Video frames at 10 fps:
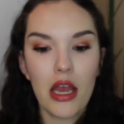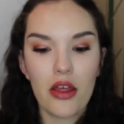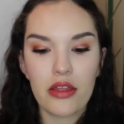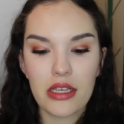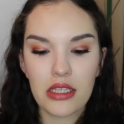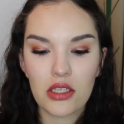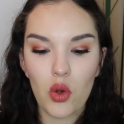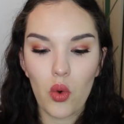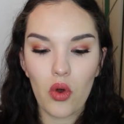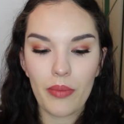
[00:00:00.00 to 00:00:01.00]
This is
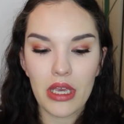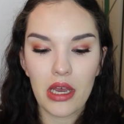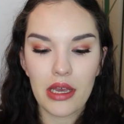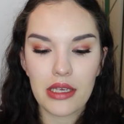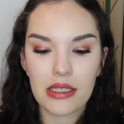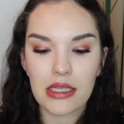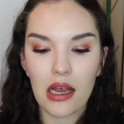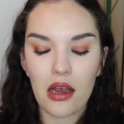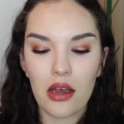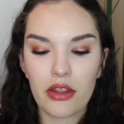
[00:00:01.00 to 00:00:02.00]
cool because
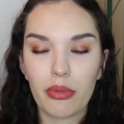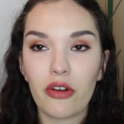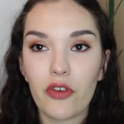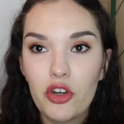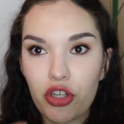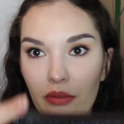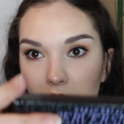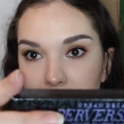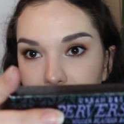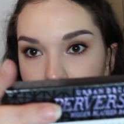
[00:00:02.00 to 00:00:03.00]
the Perversion
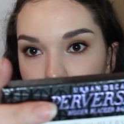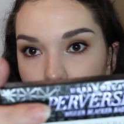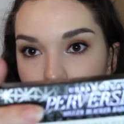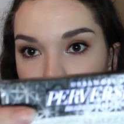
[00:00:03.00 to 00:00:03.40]
mascara